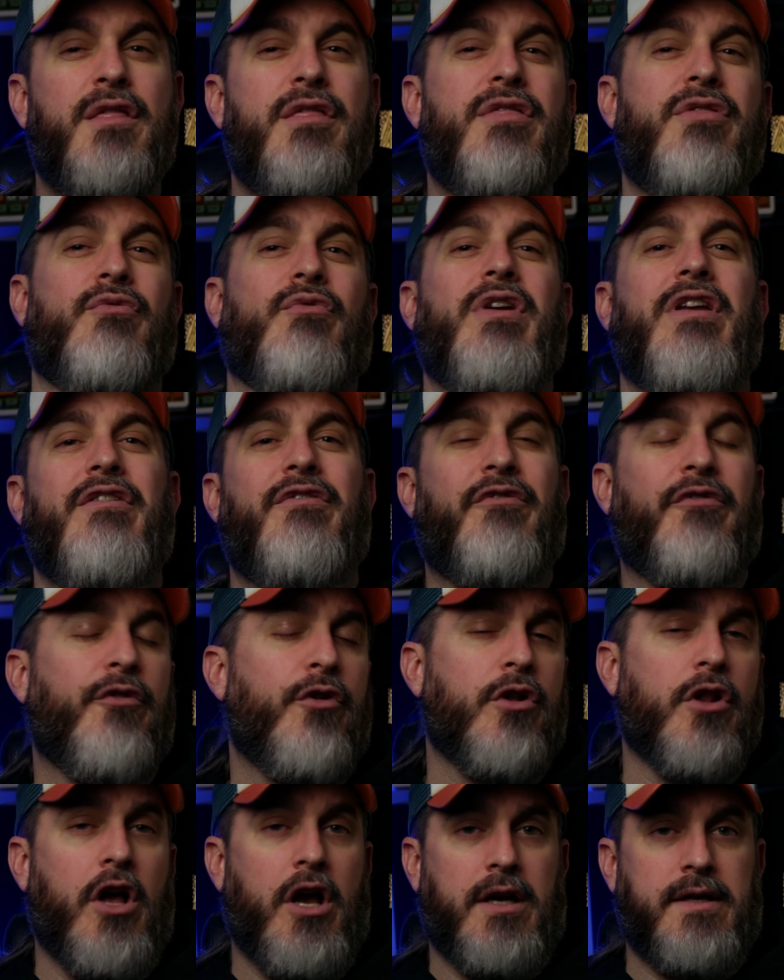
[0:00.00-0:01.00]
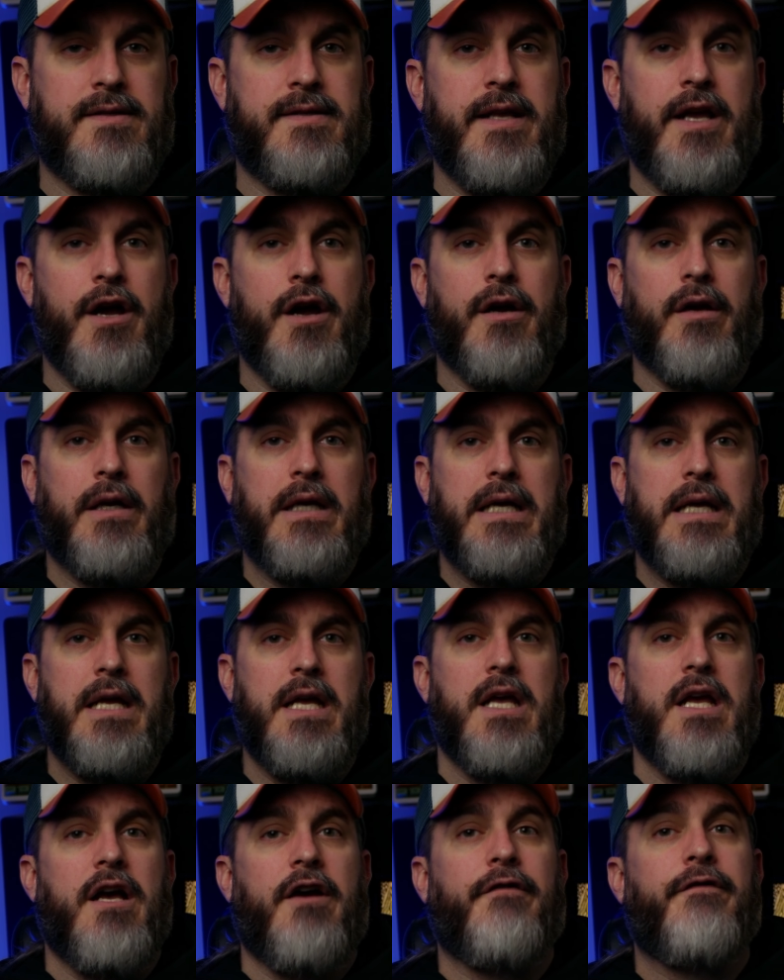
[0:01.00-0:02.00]
three furlongs there.
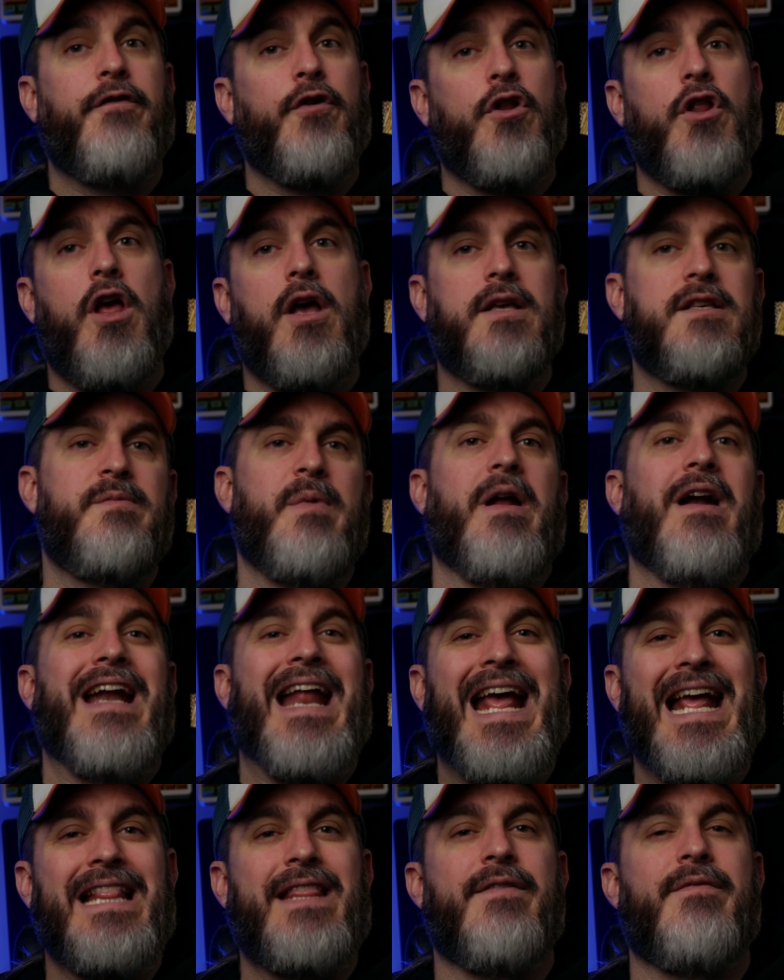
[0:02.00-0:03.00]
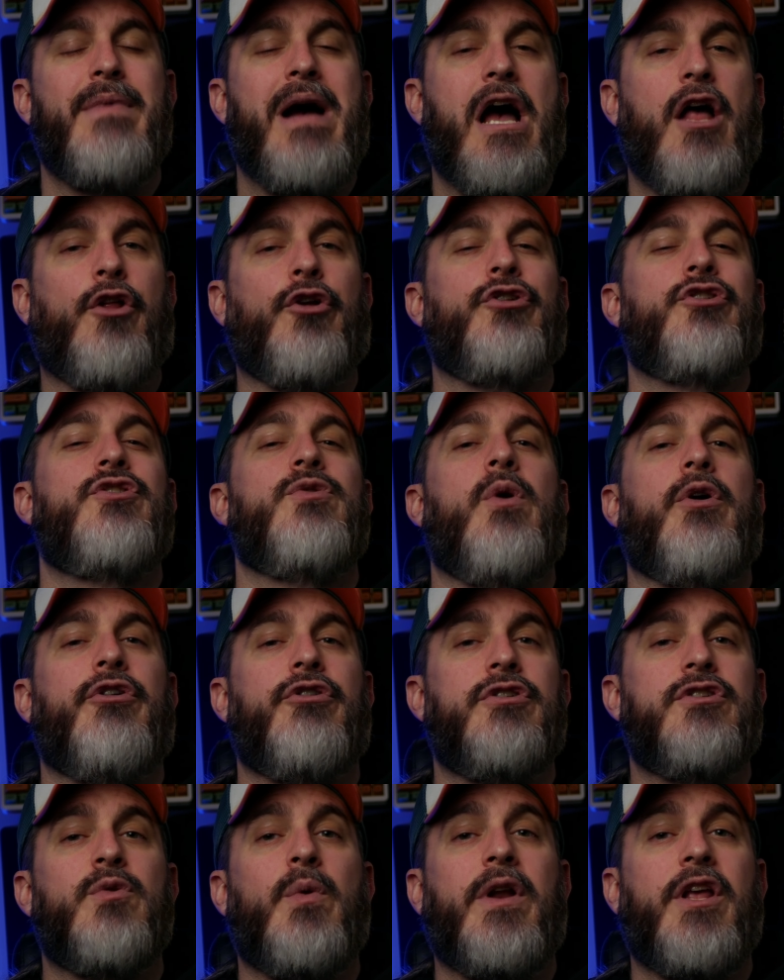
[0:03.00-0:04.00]
A furlong is about an eighth of a mile or
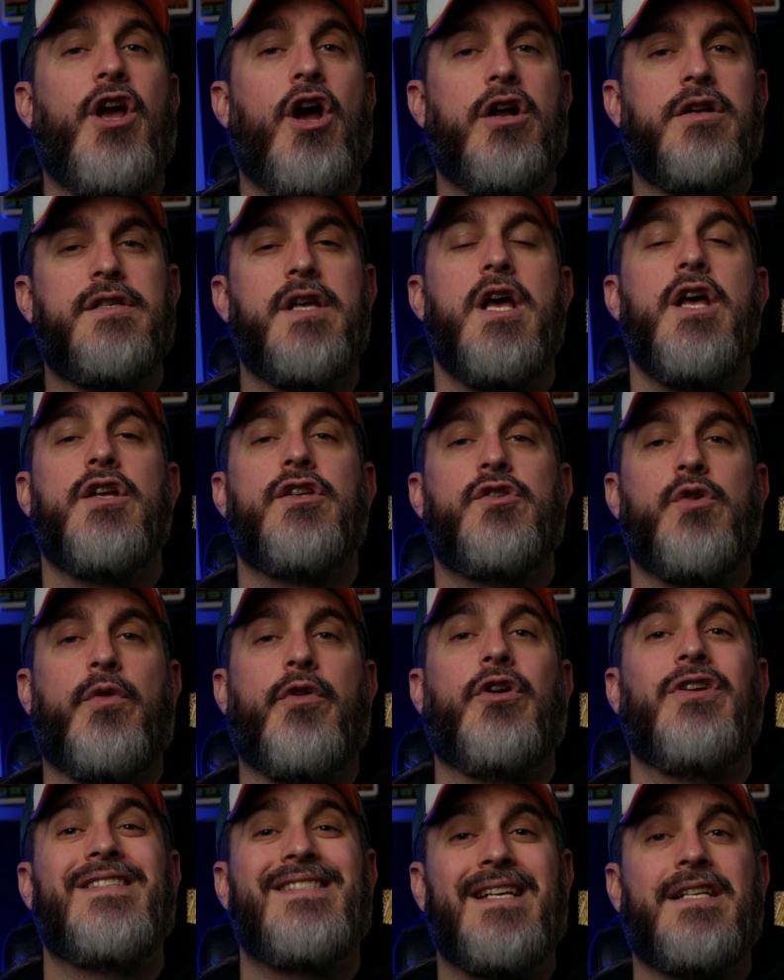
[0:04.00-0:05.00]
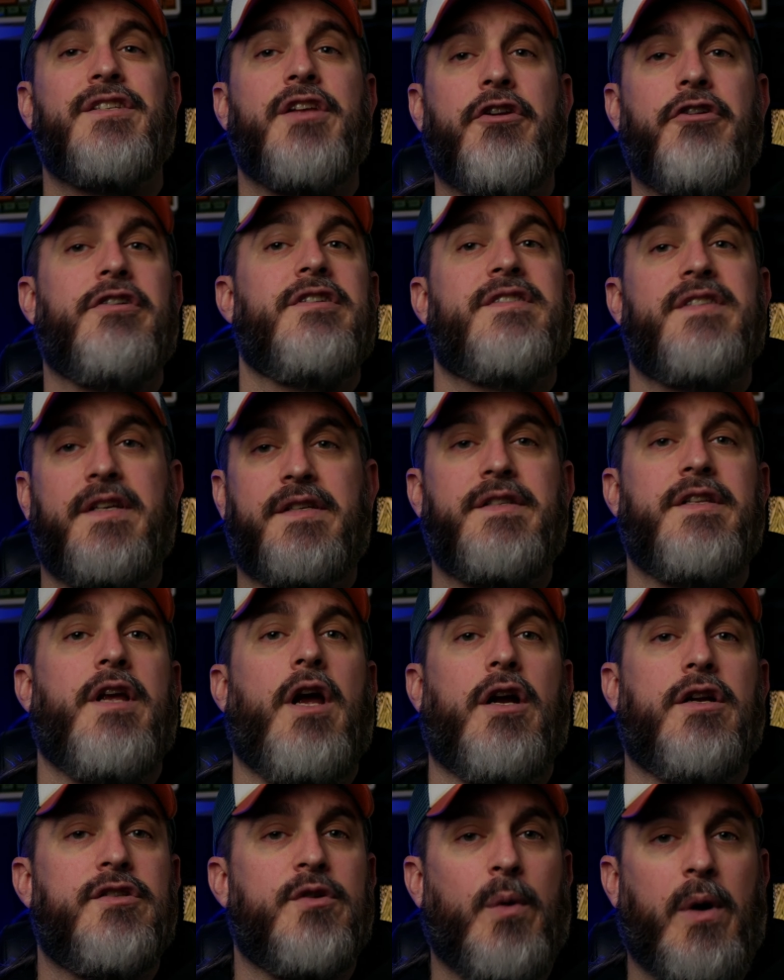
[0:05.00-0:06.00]
220 yards, so they're 660
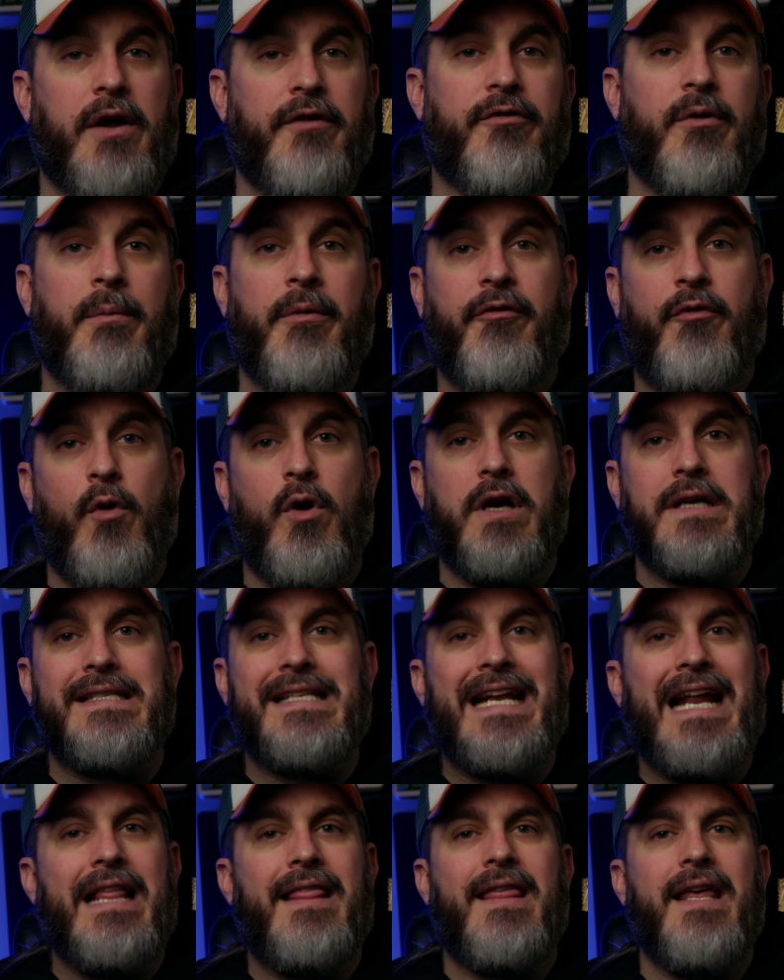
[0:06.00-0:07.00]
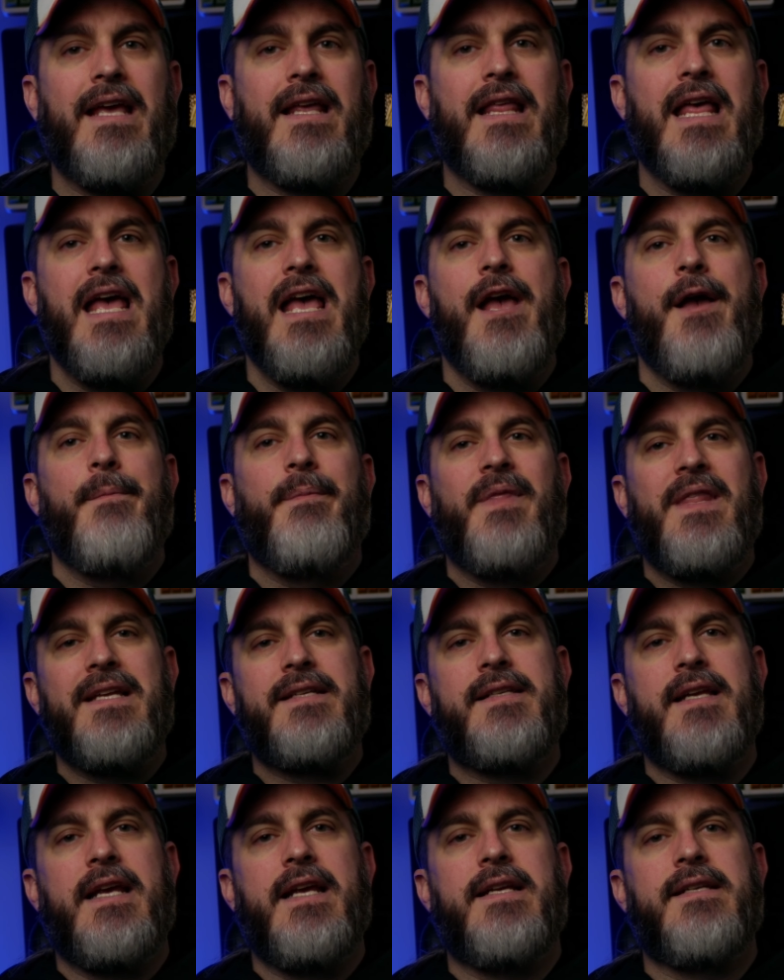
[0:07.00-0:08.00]
yards away from the forest. And I think
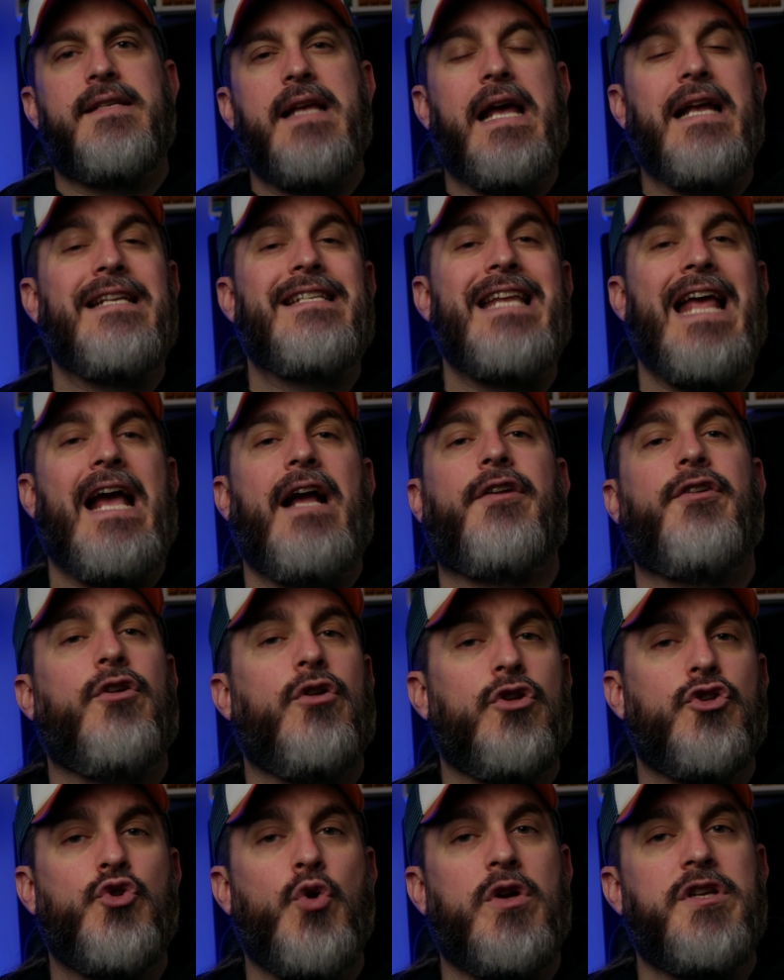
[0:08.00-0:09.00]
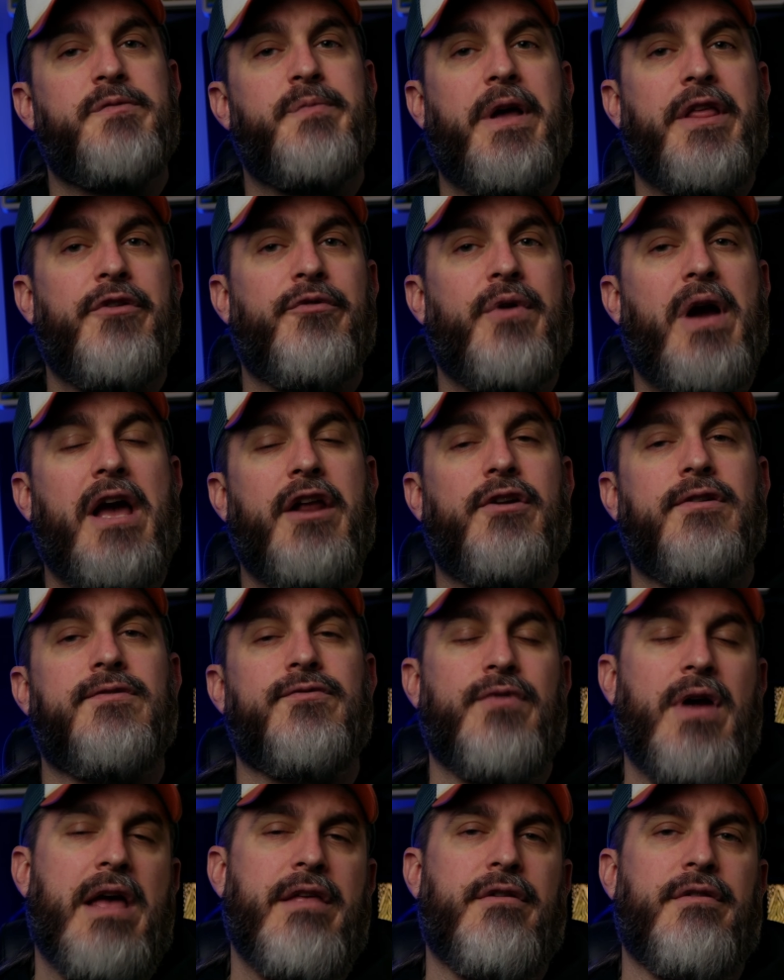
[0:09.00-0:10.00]
this is a tactical choice by the
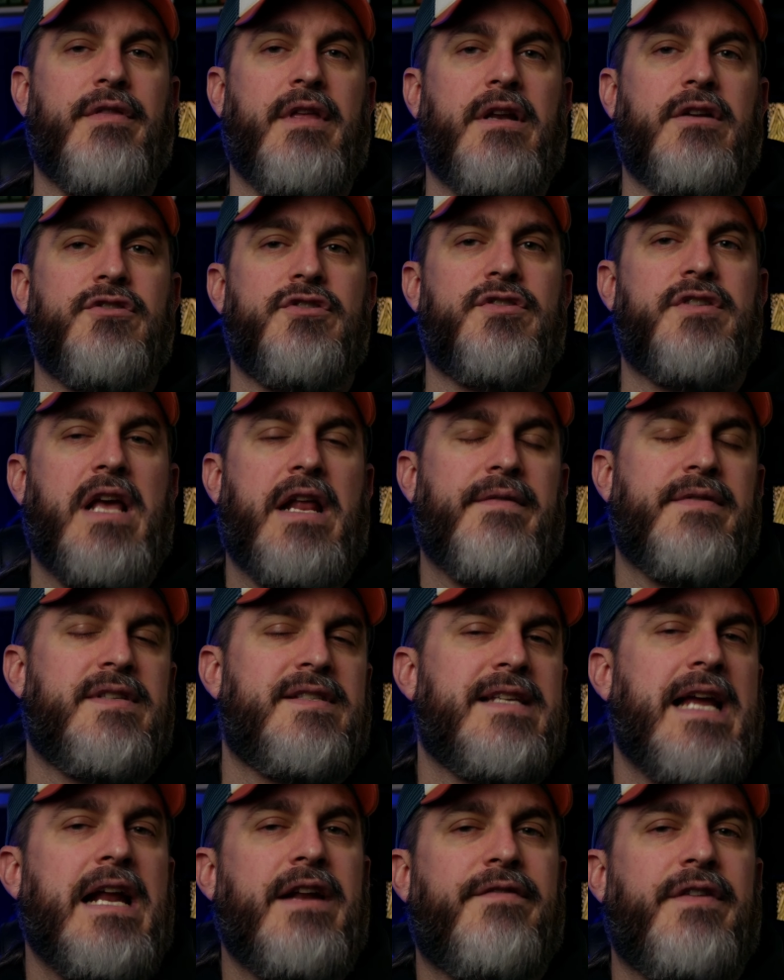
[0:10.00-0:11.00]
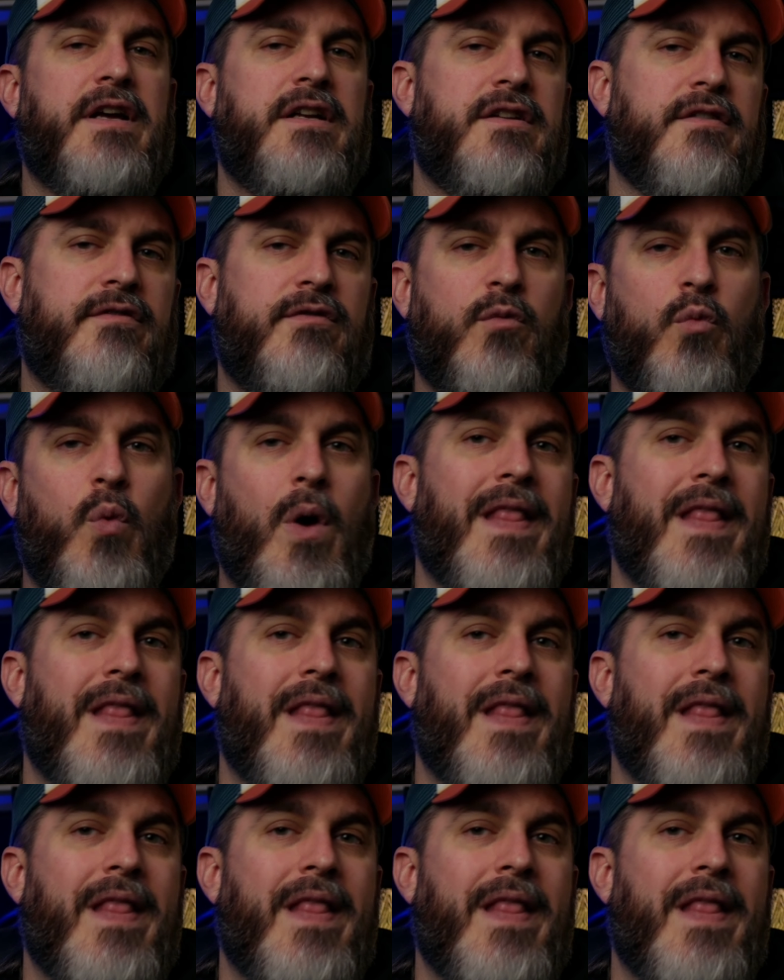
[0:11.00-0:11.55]
riders rather than just kind of a side effect of